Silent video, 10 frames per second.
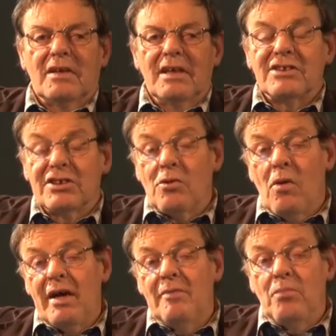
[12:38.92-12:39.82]
this is
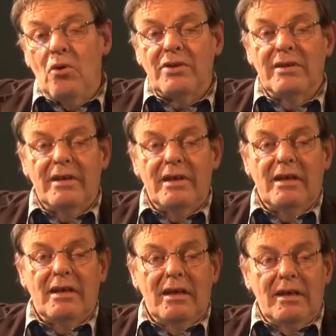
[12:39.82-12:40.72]
quite important,
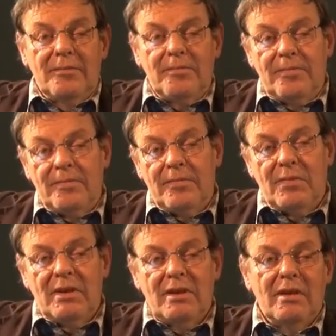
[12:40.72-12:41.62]
uh,
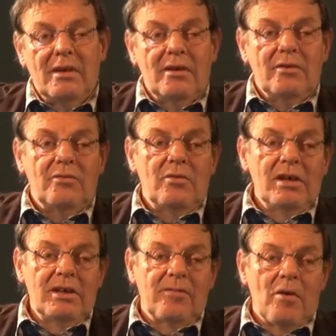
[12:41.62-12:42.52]

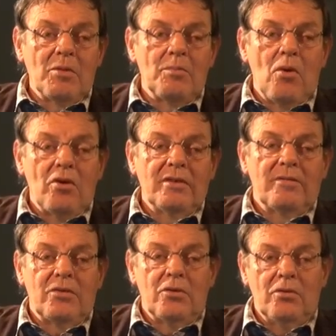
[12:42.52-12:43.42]
really from the point
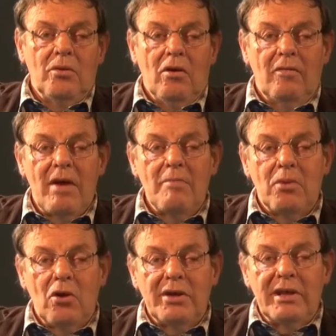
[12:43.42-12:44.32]
of view of
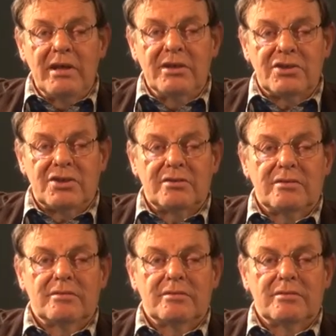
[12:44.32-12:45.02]
employees.